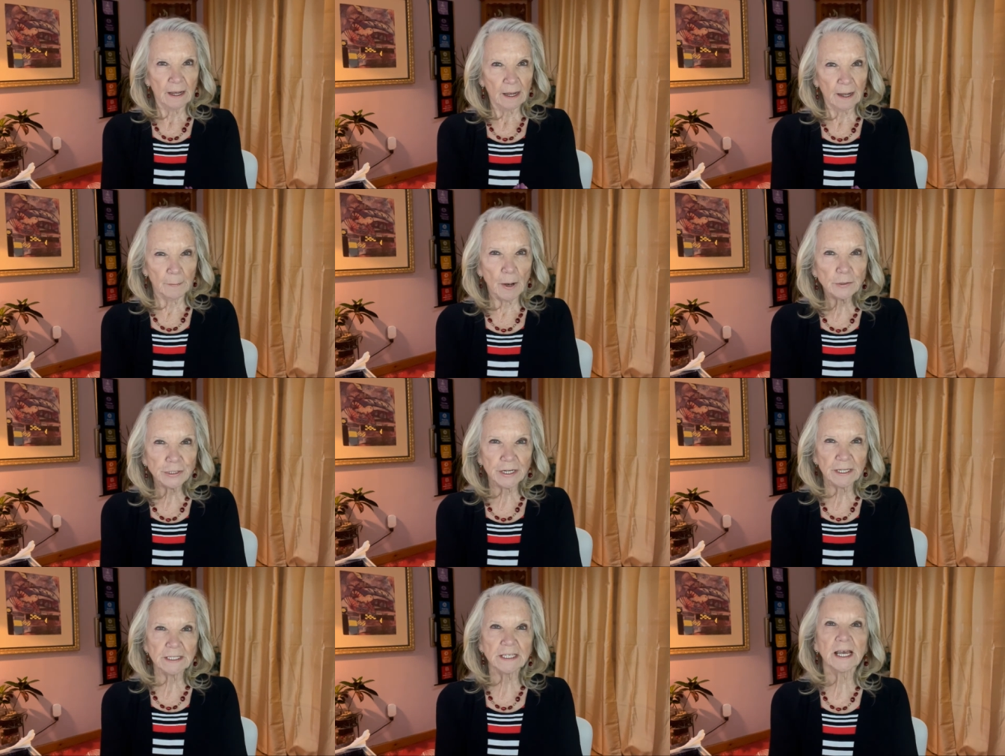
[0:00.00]

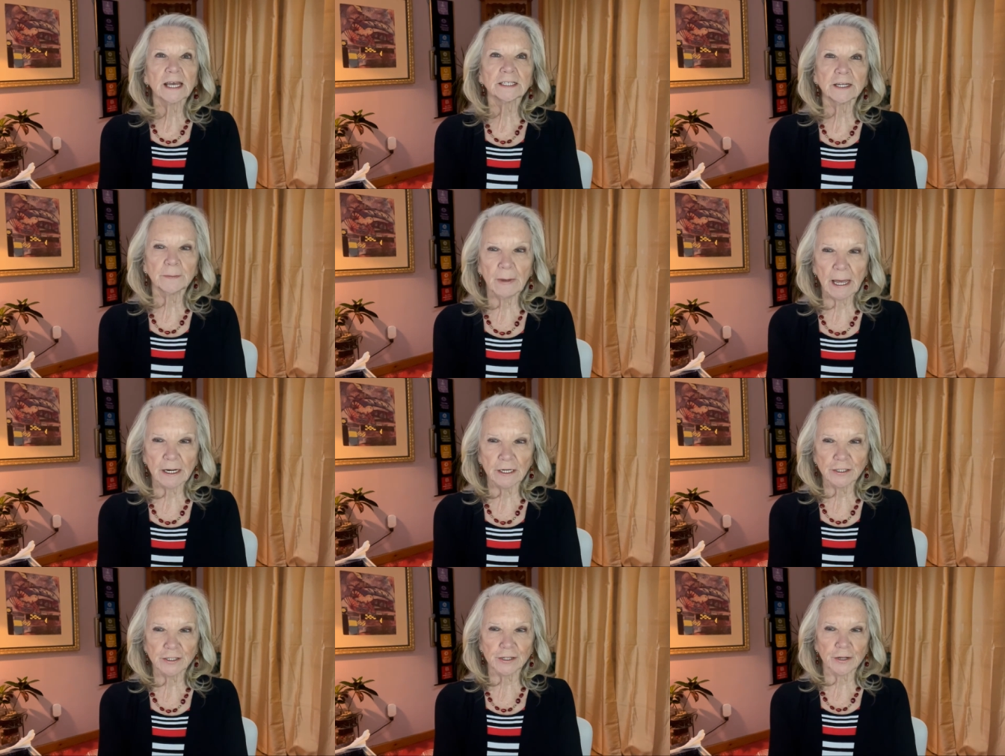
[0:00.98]
emotions, to
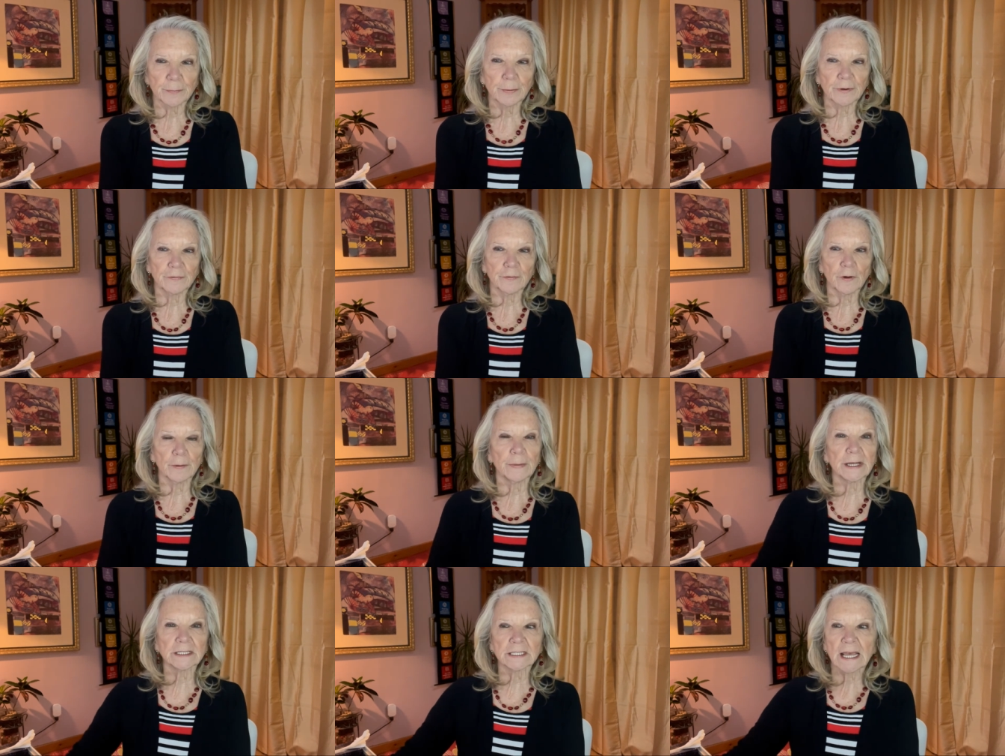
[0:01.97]
manage their
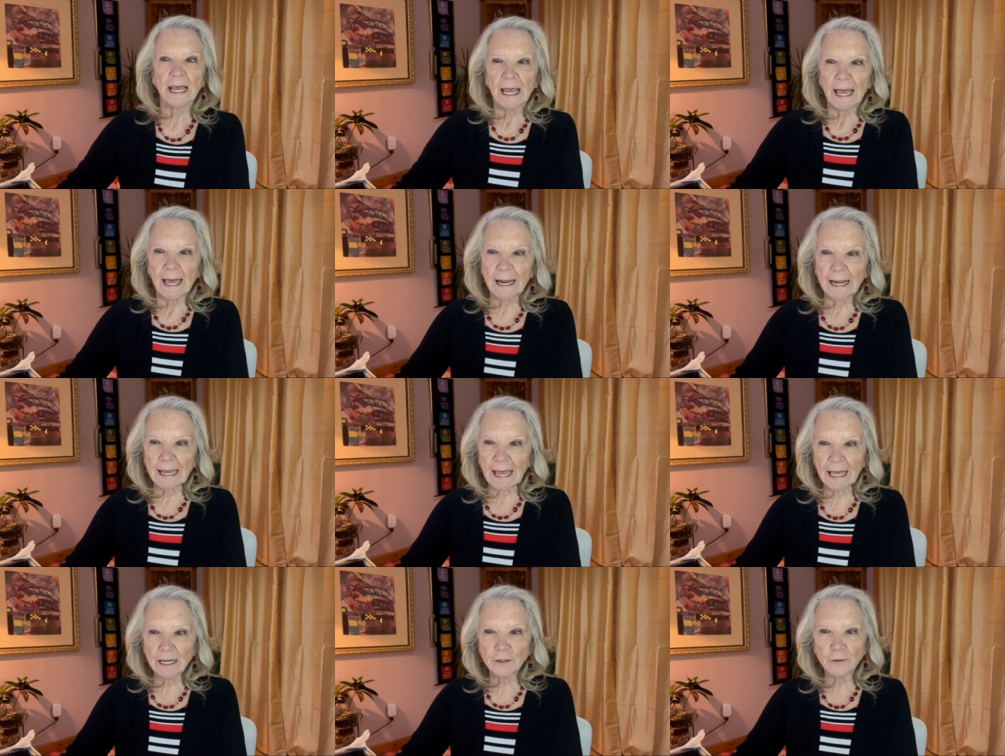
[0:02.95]
performance. And I
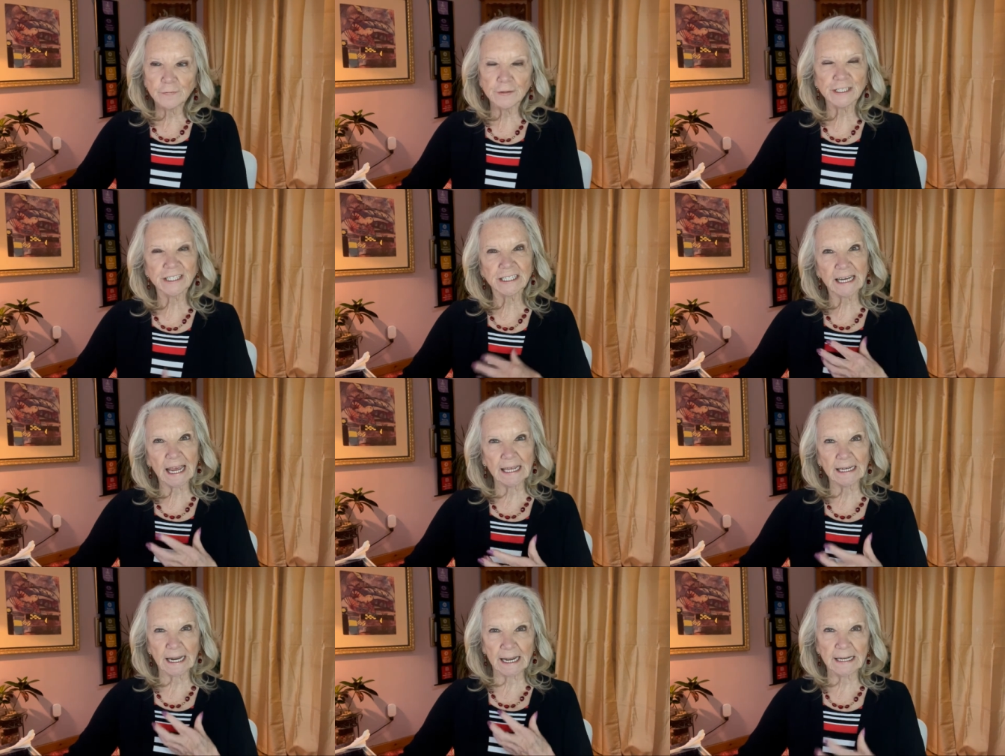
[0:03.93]
can't
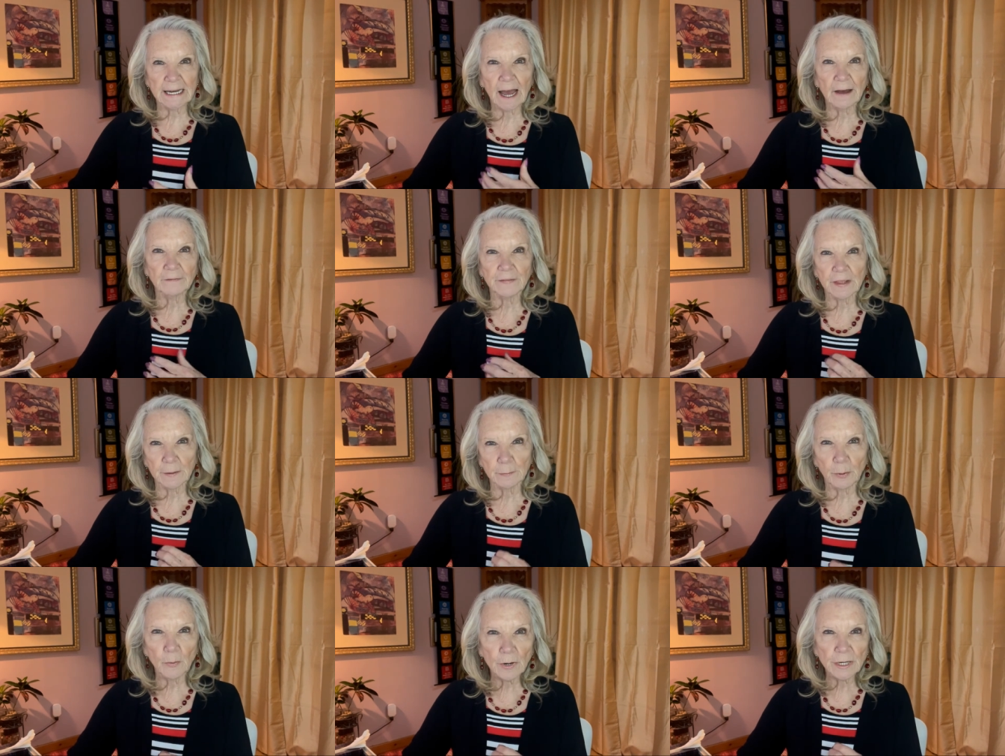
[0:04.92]
overstate enough the
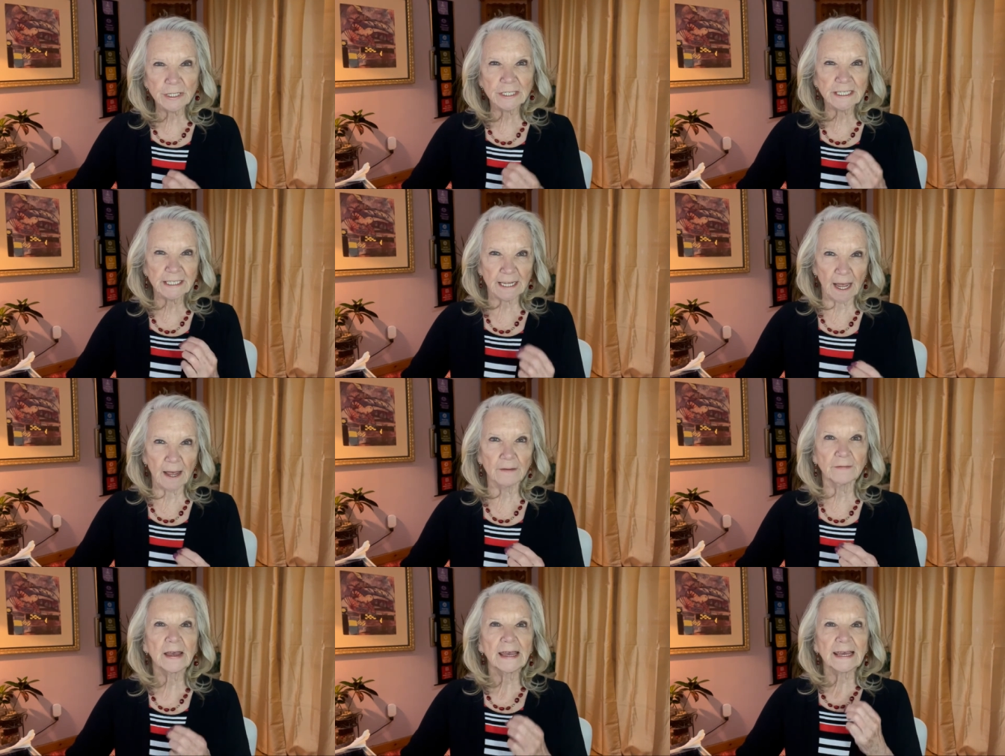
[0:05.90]
importance
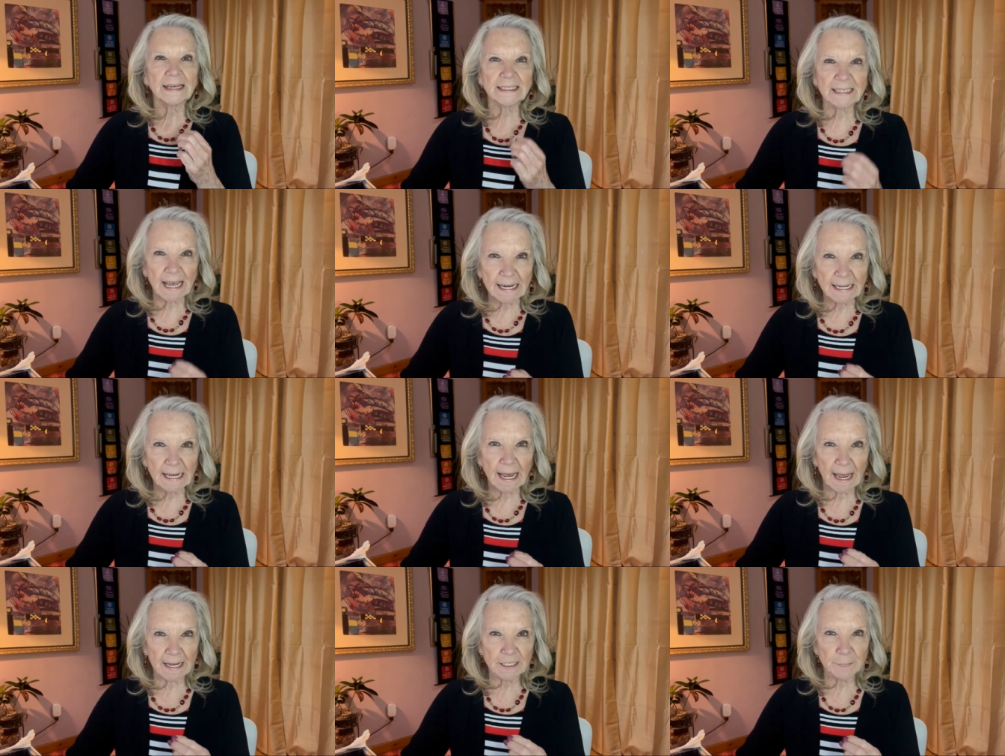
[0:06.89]
of setting
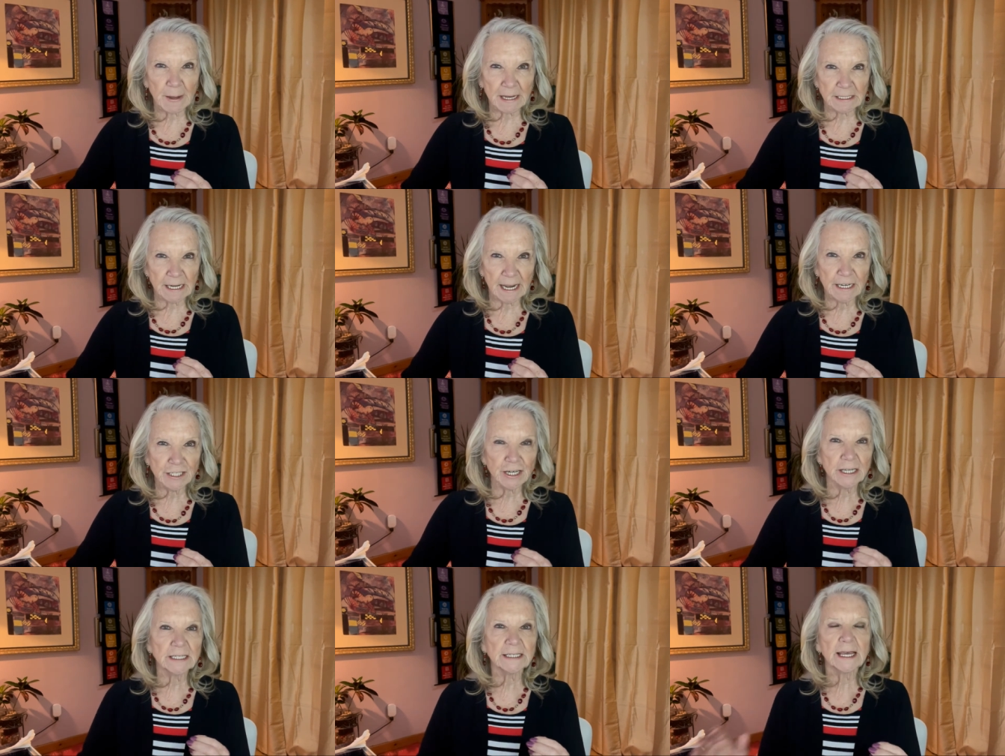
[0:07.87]

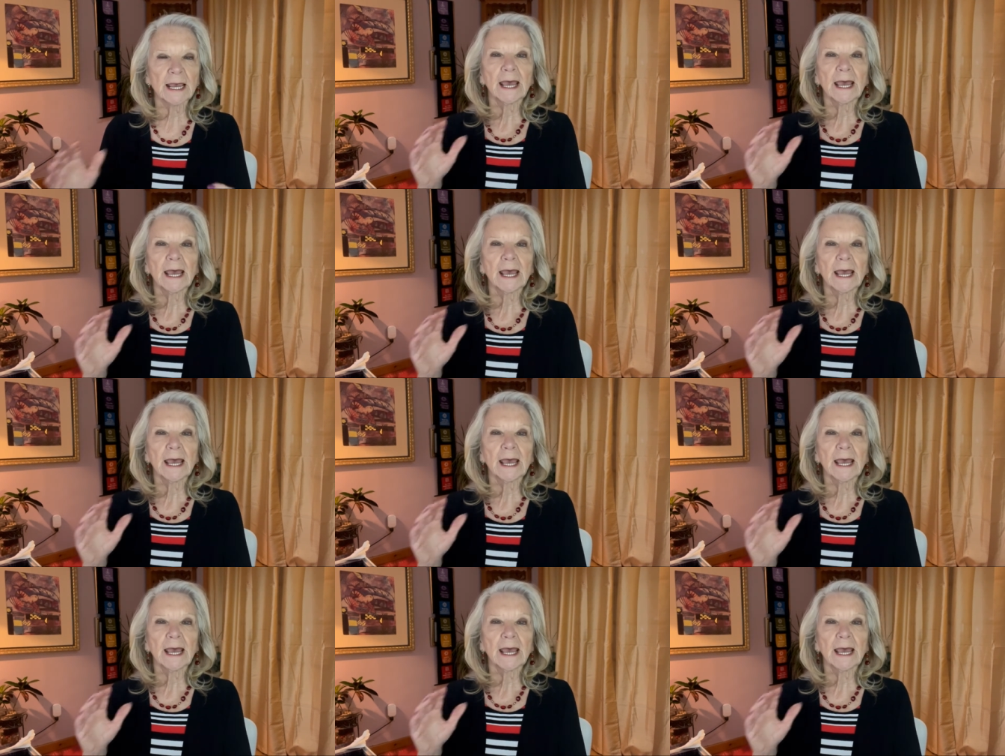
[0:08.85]
expectations